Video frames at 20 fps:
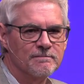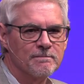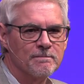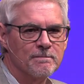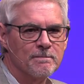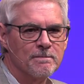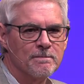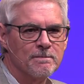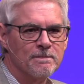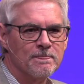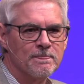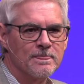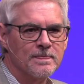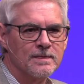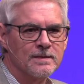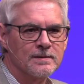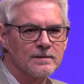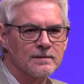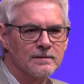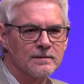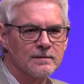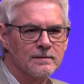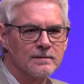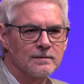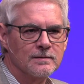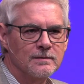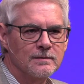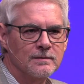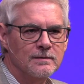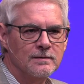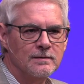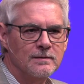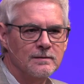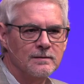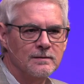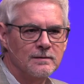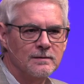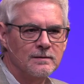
[no speech]